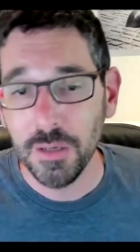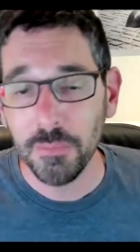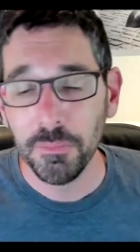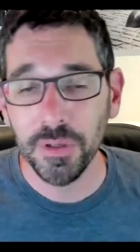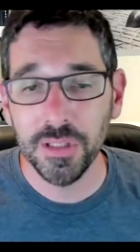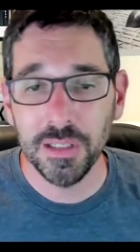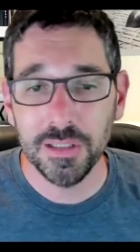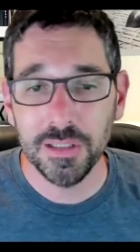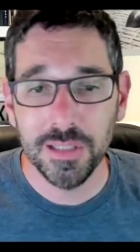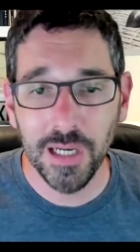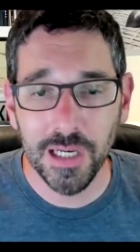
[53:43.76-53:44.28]
But
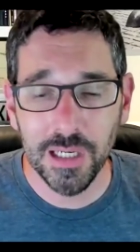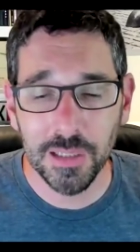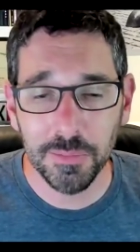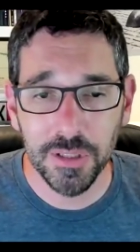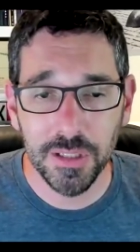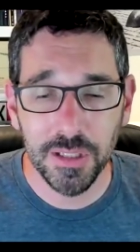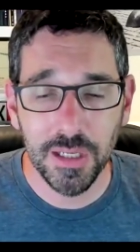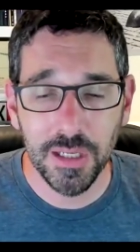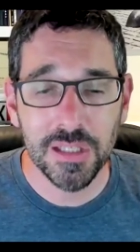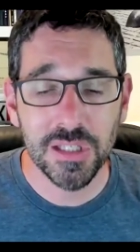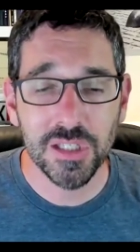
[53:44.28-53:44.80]
the
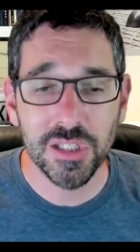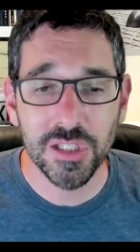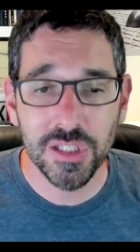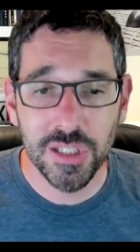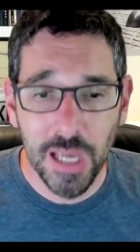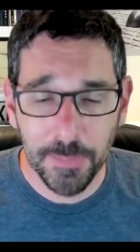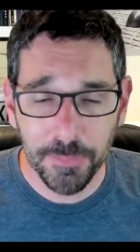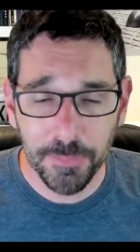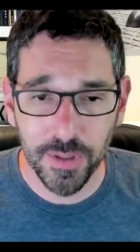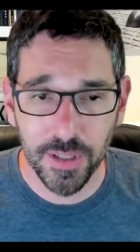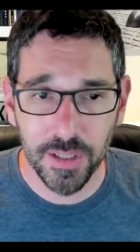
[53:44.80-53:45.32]
entitlement is
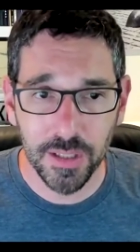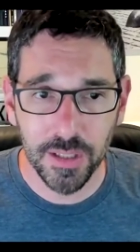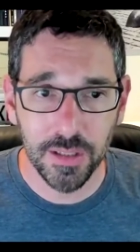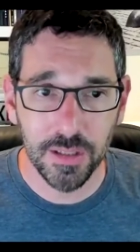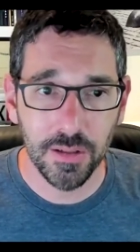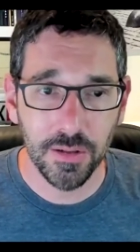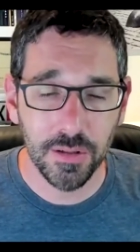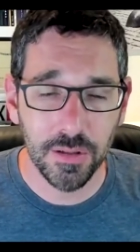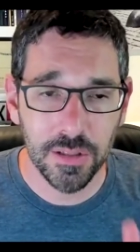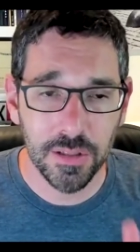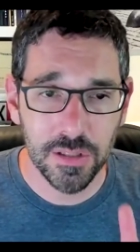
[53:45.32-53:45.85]
separate.
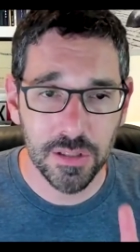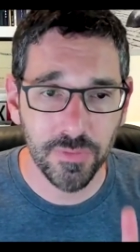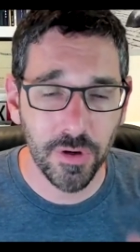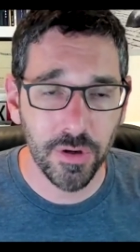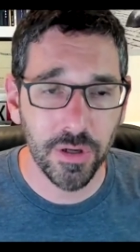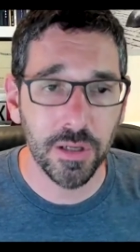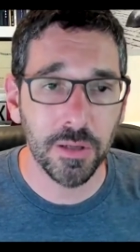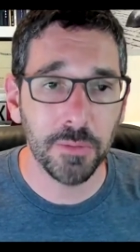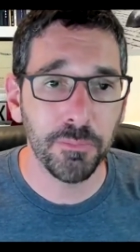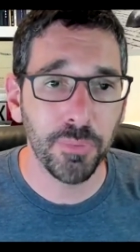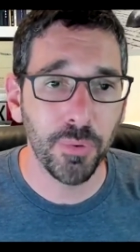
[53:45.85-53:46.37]
This is
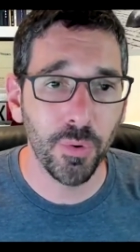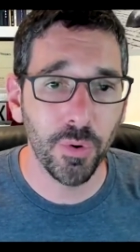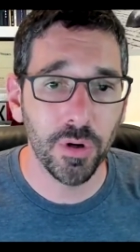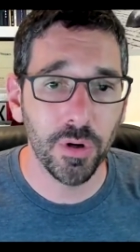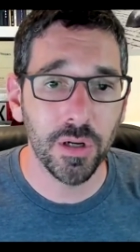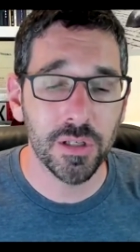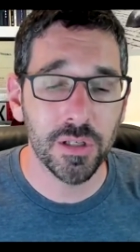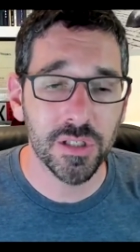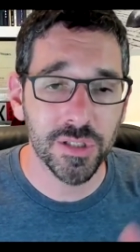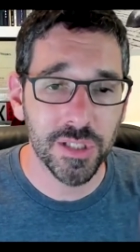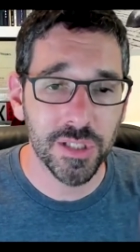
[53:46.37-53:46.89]
very
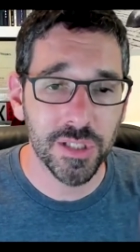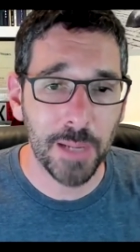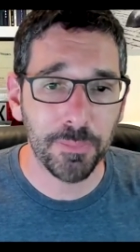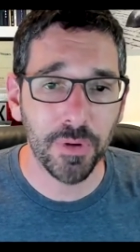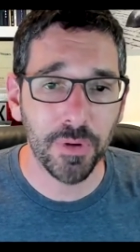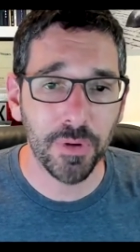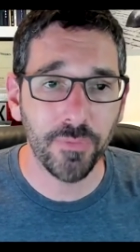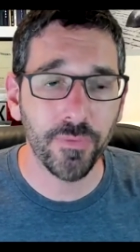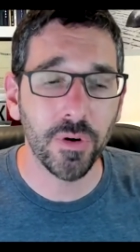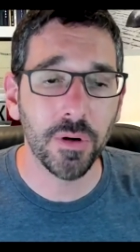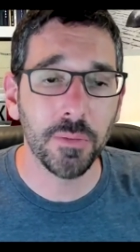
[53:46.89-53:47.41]
important. Is
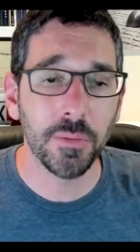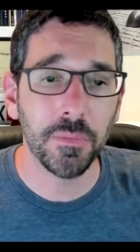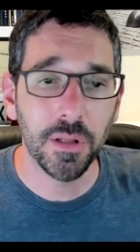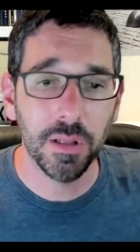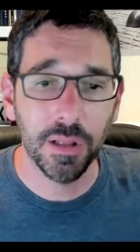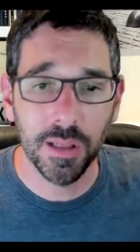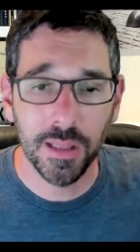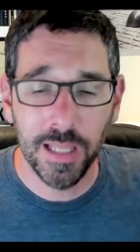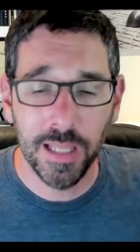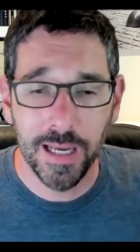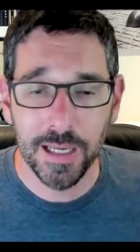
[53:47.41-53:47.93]
separate from
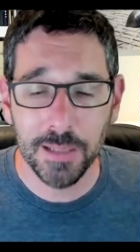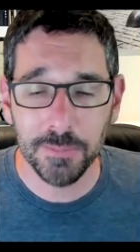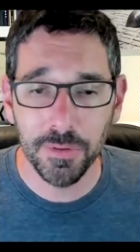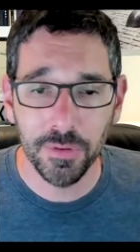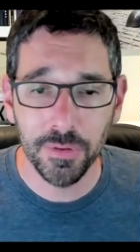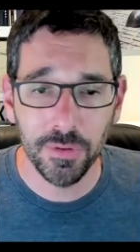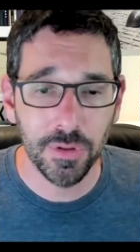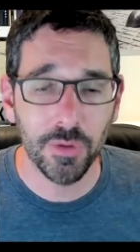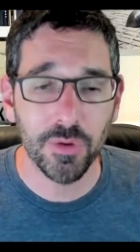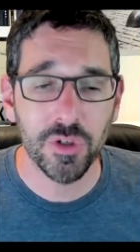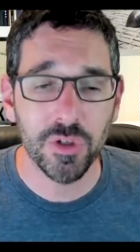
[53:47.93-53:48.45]

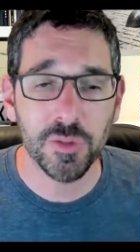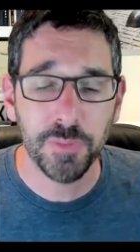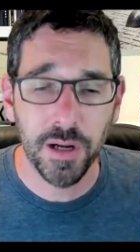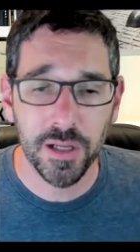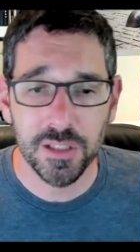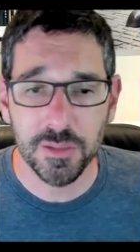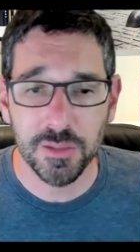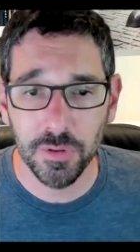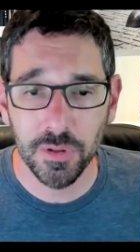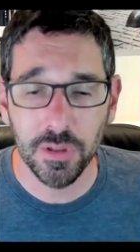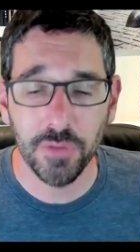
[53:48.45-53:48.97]
liability,
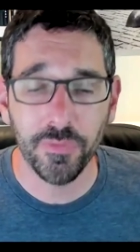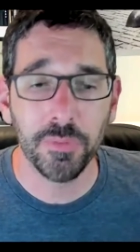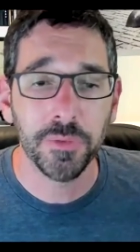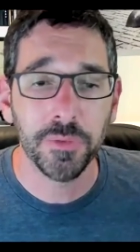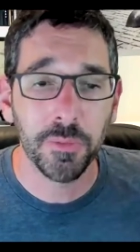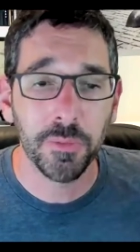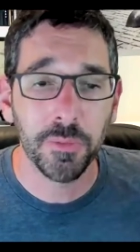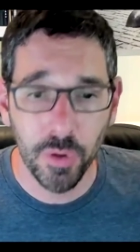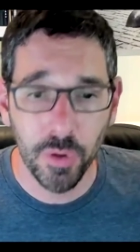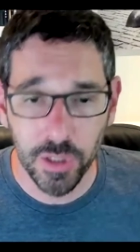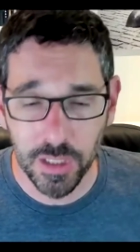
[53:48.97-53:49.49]
responsibility from
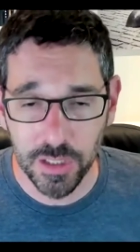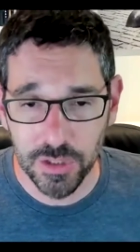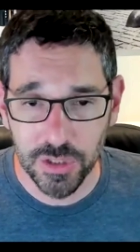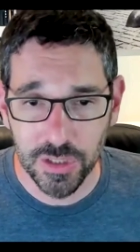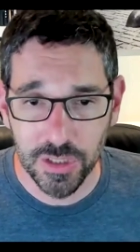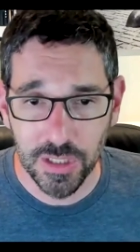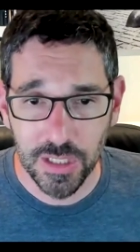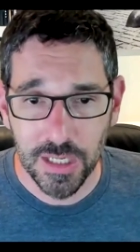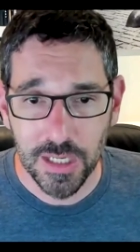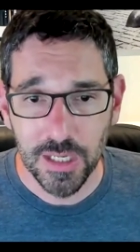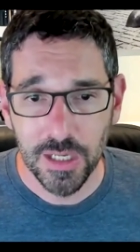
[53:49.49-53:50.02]
the
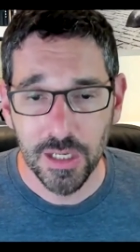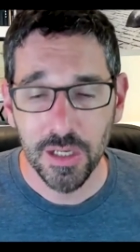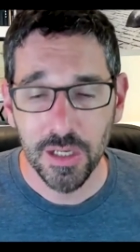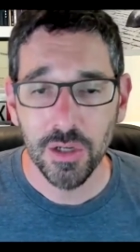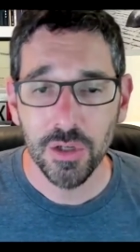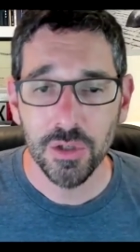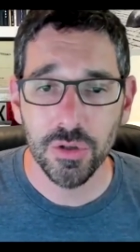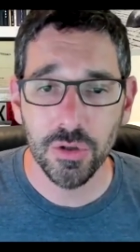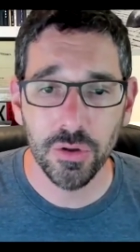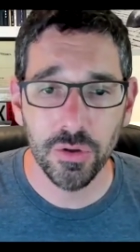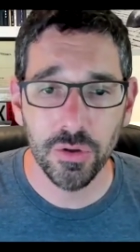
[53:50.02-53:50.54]
mortgage.
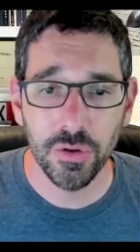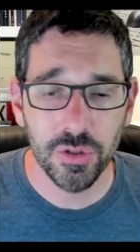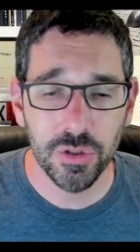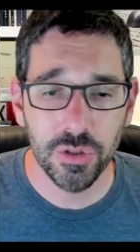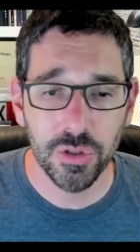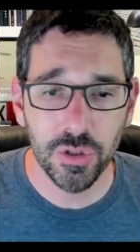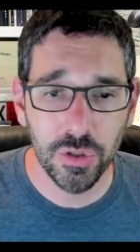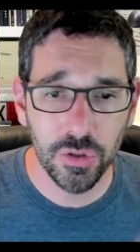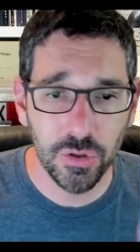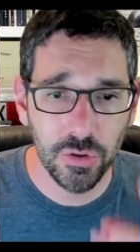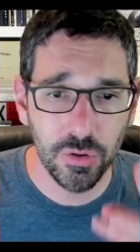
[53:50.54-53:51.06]
So there's
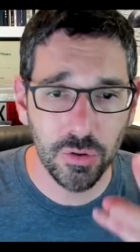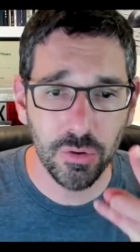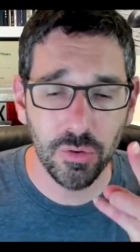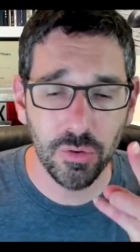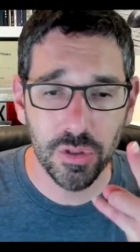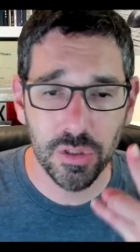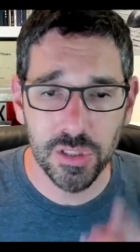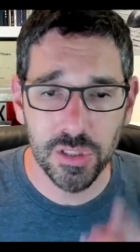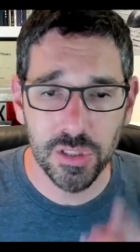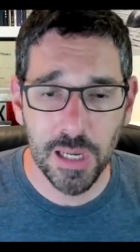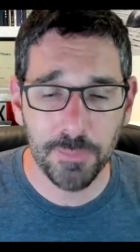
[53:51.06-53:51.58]

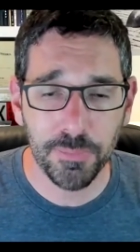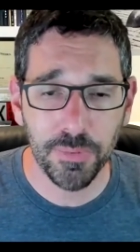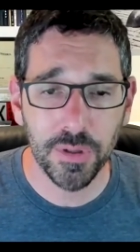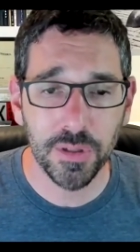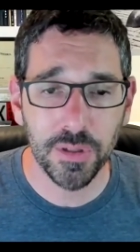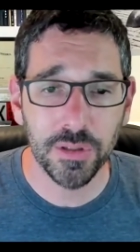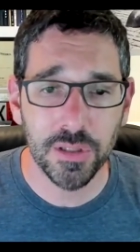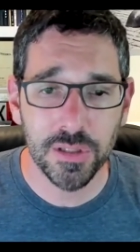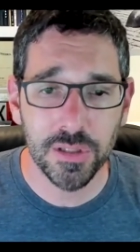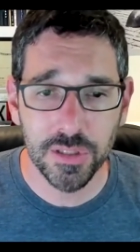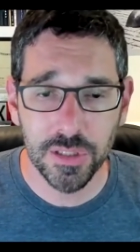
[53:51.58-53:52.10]
2
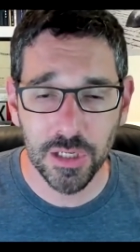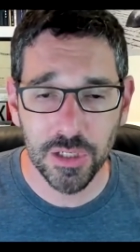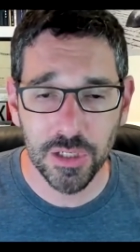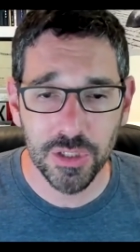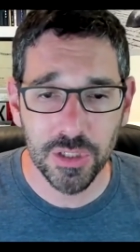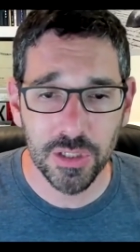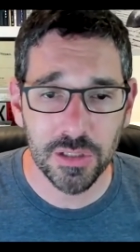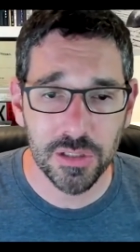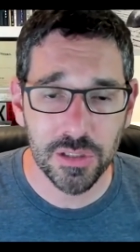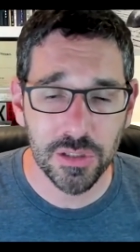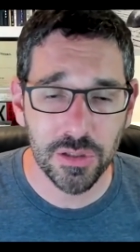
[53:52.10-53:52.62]
separate
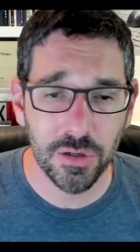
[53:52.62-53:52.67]
distinctions.